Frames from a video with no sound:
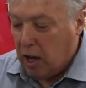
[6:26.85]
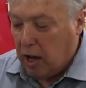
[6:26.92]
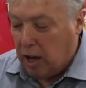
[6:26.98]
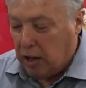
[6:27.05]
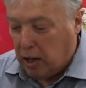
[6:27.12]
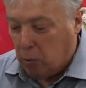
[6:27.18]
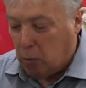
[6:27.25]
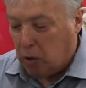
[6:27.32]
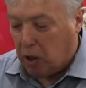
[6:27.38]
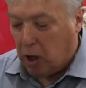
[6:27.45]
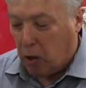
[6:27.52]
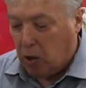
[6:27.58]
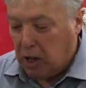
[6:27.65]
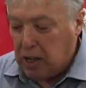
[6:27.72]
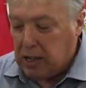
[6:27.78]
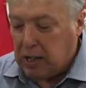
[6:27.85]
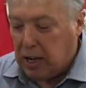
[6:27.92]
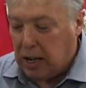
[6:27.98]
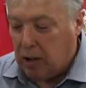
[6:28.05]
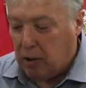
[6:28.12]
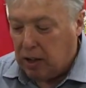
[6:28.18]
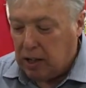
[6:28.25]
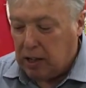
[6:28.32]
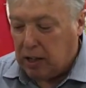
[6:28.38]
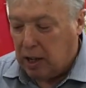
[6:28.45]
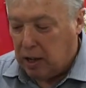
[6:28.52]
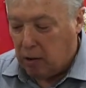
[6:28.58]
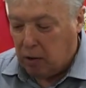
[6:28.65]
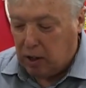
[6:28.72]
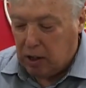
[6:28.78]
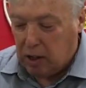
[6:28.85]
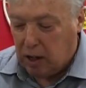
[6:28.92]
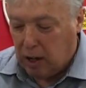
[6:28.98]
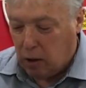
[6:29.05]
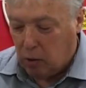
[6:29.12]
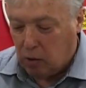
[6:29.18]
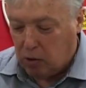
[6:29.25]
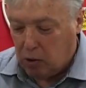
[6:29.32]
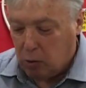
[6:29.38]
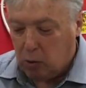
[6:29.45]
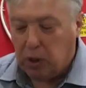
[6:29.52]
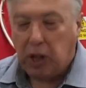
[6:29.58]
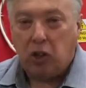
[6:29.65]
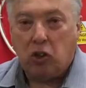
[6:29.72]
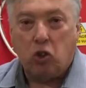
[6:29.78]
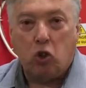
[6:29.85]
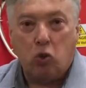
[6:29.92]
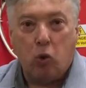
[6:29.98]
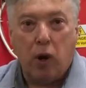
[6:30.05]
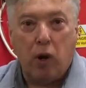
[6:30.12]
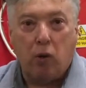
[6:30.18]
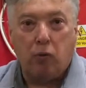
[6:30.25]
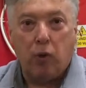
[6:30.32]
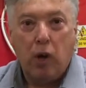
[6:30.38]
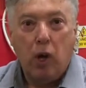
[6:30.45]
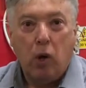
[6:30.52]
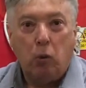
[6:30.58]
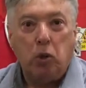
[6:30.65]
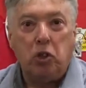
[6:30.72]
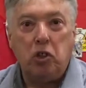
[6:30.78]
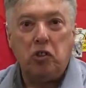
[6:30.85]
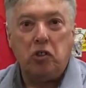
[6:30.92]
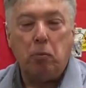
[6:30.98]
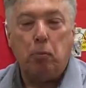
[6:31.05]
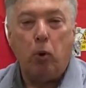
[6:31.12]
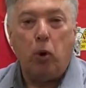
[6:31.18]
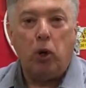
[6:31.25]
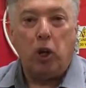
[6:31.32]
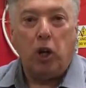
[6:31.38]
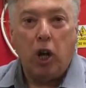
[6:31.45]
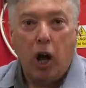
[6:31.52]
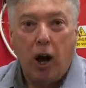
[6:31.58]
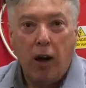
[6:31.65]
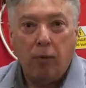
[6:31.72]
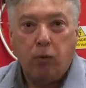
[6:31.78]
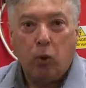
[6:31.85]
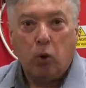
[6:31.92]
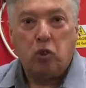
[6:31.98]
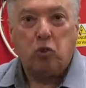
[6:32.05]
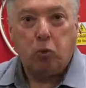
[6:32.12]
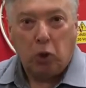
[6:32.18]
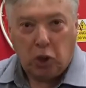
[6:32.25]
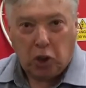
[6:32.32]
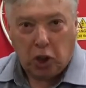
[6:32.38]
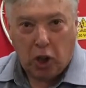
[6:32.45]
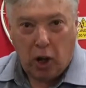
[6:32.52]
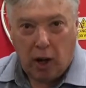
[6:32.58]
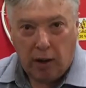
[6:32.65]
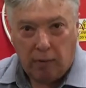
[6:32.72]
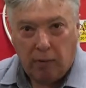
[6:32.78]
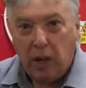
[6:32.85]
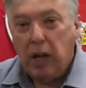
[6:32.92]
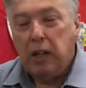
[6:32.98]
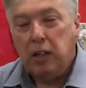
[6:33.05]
and then we go in and out, in and out, in and out, until we get to 12, which is the boiler live or switch live,